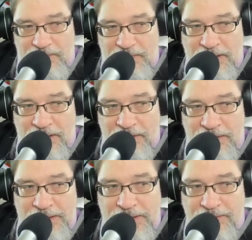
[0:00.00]
higher
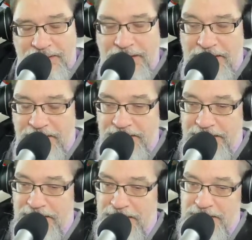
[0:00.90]
degrees of lethality
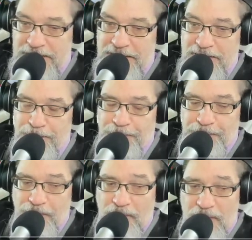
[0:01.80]
attached to them.
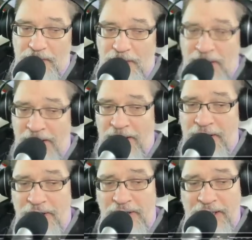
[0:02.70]

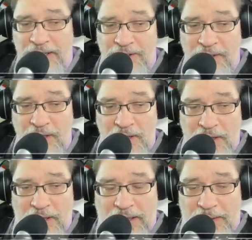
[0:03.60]
And and
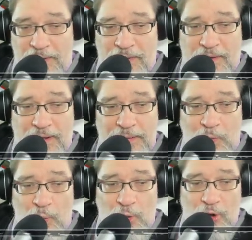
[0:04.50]
and
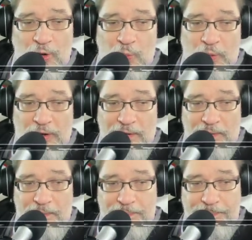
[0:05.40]
and war will